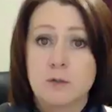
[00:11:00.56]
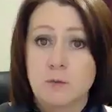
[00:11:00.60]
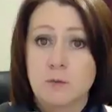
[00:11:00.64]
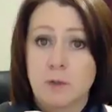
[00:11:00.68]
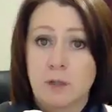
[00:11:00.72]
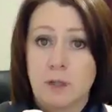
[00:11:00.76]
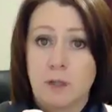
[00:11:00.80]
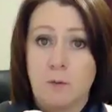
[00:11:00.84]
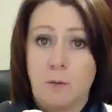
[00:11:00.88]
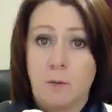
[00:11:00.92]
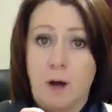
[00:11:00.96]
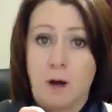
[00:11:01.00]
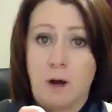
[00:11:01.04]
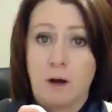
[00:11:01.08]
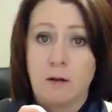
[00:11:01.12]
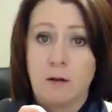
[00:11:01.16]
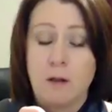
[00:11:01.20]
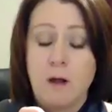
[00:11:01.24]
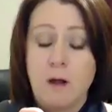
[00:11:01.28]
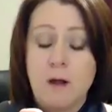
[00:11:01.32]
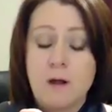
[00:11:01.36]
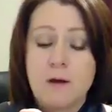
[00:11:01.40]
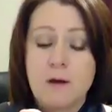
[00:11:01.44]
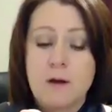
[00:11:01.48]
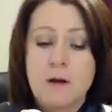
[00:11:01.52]
really well.
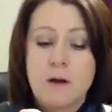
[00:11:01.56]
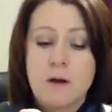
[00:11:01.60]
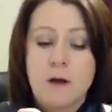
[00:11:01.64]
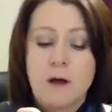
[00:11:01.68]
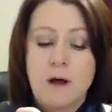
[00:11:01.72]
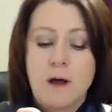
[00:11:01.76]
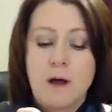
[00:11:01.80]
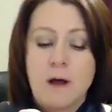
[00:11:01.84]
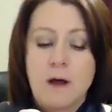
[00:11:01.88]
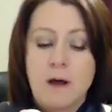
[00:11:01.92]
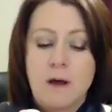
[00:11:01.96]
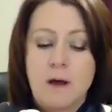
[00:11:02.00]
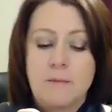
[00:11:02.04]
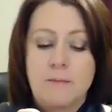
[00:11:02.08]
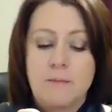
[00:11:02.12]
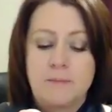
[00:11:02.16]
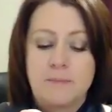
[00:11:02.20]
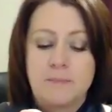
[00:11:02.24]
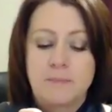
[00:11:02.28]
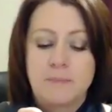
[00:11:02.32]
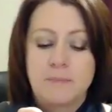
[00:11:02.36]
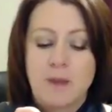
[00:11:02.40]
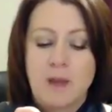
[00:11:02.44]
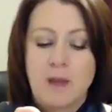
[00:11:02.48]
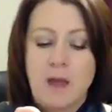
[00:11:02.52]

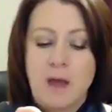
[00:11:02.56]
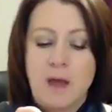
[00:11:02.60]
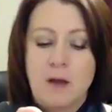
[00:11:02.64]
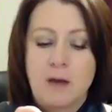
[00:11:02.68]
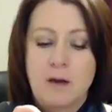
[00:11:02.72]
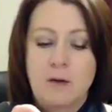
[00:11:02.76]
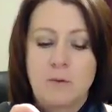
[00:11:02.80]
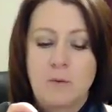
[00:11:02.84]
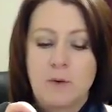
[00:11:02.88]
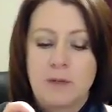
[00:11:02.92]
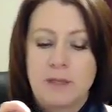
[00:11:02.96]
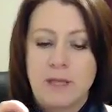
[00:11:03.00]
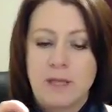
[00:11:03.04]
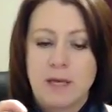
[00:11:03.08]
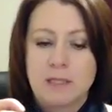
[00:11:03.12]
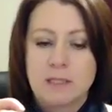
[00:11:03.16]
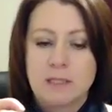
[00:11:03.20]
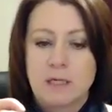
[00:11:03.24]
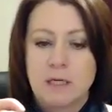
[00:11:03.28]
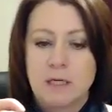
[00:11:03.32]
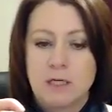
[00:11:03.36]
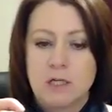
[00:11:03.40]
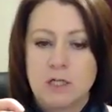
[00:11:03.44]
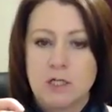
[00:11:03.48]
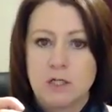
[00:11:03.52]
And what that's
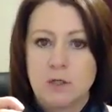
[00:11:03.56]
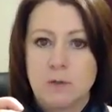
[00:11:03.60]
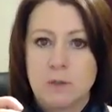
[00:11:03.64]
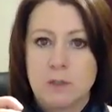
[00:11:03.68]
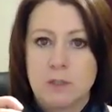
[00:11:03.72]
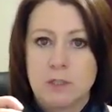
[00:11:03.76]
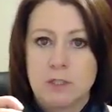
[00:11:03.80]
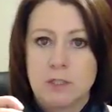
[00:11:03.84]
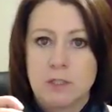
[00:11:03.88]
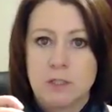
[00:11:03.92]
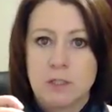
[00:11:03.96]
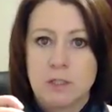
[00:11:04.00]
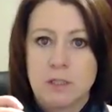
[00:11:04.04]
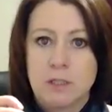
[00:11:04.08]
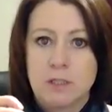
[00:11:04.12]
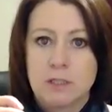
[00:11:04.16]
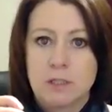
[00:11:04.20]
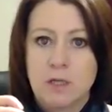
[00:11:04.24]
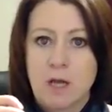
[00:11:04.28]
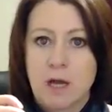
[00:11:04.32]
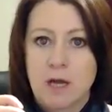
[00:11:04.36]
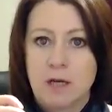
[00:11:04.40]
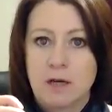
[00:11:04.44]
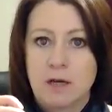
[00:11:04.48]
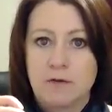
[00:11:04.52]
going to do is it's
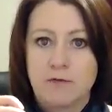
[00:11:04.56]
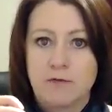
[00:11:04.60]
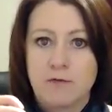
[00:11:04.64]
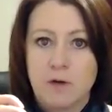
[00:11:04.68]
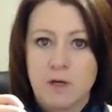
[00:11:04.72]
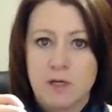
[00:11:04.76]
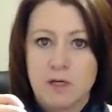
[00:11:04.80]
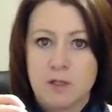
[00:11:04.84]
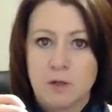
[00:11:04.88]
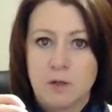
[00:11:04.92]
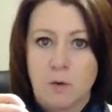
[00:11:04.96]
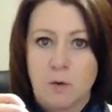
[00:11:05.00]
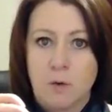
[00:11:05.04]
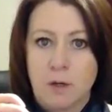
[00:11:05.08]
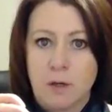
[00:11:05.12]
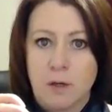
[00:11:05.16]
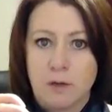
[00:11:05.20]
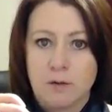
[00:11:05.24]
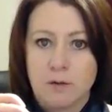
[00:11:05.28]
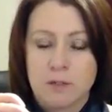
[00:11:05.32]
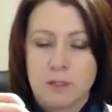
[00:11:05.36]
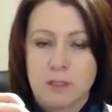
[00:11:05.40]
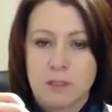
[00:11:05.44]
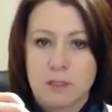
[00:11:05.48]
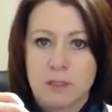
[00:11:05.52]
not going to freeze the
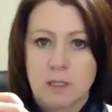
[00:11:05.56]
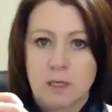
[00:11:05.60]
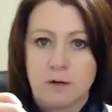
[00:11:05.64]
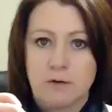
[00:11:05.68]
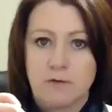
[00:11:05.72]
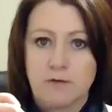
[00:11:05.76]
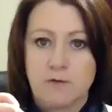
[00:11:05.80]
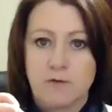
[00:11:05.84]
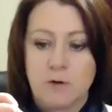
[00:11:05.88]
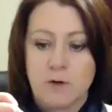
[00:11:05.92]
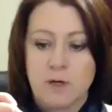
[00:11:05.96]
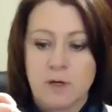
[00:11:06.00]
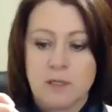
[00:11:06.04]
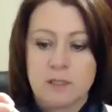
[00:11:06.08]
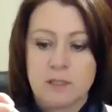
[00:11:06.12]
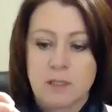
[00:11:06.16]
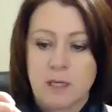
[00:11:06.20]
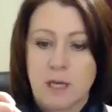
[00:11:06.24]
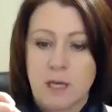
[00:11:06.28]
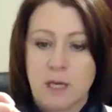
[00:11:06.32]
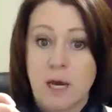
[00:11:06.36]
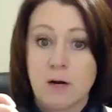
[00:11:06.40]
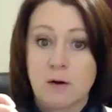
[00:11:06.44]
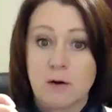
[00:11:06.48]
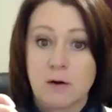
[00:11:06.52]
oils, it's going to freeze the
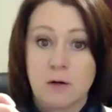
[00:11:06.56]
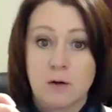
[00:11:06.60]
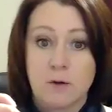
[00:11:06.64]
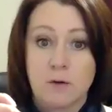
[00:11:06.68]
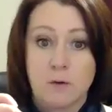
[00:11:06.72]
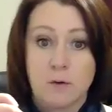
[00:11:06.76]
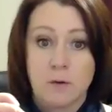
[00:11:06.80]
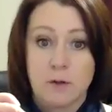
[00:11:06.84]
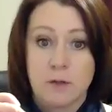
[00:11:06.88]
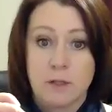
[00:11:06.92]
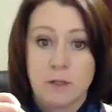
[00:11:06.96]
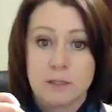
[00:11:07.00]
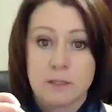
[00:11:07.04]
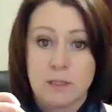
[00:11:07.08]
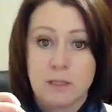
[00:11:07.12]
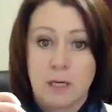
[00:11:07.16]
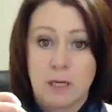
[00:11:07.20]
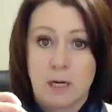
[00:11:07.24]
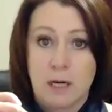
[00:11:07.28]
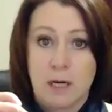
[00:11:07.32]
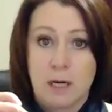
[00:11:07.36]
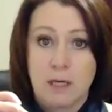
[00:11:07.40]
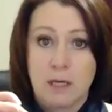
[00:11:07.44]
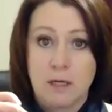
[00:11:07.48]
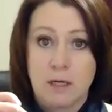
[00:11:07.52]
carrier oil that's
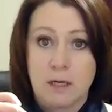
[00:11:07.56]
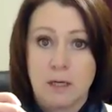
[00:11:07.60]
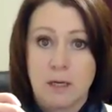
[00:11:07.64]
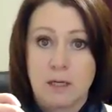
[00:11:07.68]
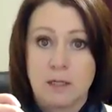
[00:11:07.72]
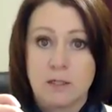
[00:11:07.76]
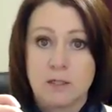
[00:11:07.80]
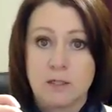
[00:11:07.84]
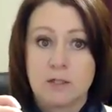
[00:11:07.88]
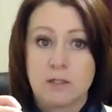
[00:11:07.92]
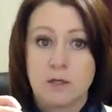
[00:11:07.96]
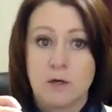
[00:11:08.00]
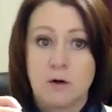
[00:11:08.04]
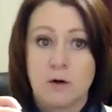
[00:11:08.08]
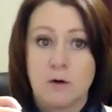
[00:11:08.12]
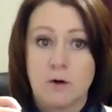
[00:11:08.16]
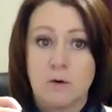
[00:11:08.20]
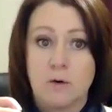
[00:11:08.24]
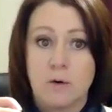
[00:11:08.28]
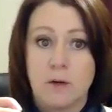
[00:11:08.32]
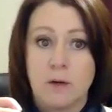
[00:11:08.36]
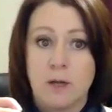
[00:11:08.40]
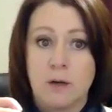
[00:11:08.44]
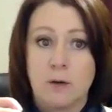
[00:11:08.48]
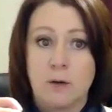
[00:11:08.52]
in it, and
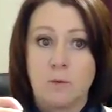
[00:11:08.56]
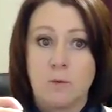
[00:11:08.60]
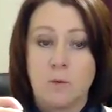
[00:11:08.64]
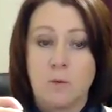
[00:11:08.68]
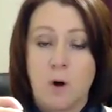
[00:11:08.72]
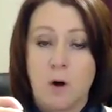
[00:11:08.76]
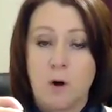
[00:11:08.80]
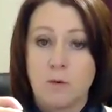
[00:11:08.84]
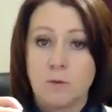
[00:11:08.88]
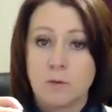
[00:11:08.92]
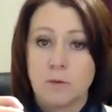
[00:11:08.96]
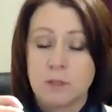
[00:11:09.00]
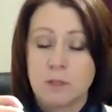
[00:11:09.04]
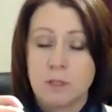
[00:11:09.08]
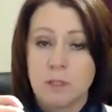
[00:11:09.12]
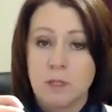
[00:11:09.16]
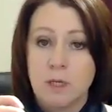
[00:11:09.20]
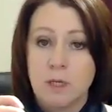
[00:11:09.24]
so it won't